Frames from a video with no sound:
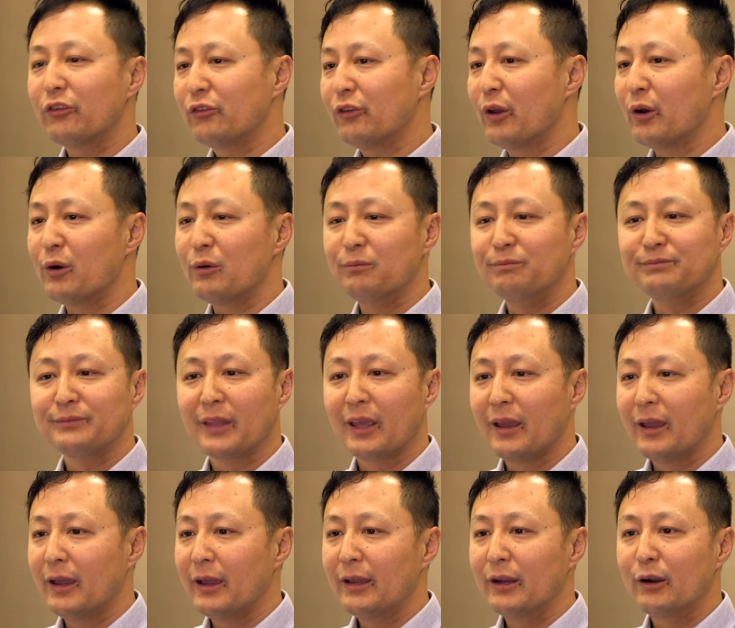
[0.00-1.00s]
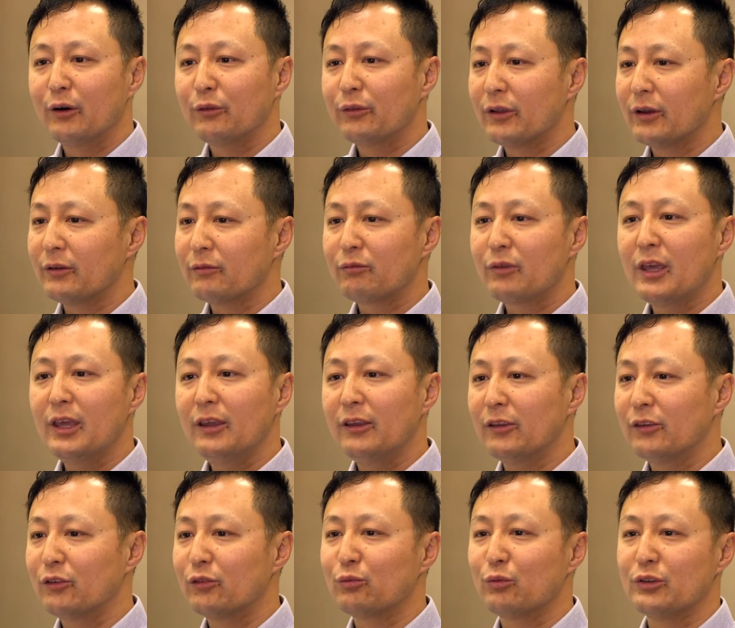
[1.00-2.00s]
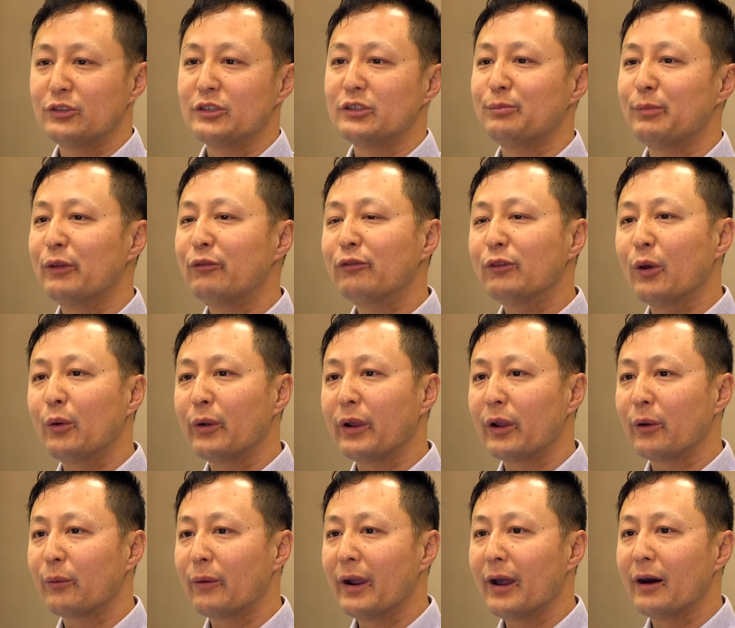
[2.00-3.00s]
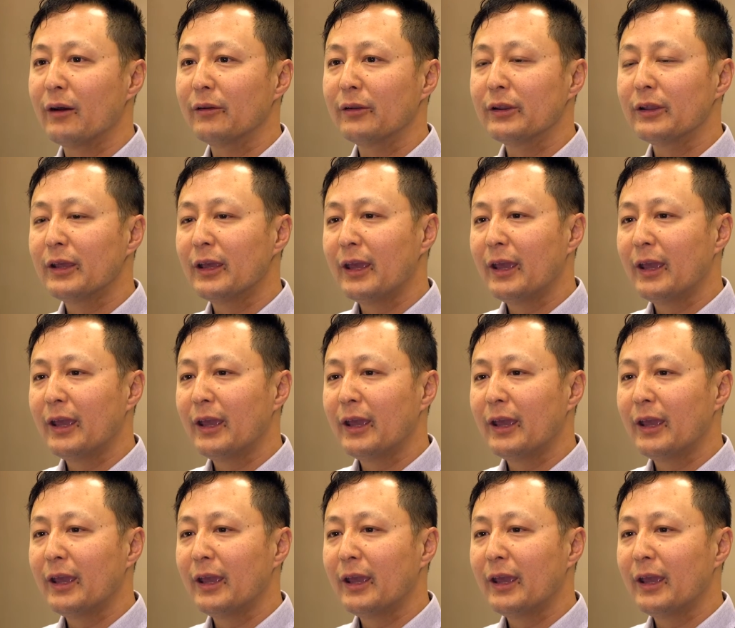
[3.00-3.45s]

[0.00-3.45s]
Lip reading: So, you know, the keys would just be floating around.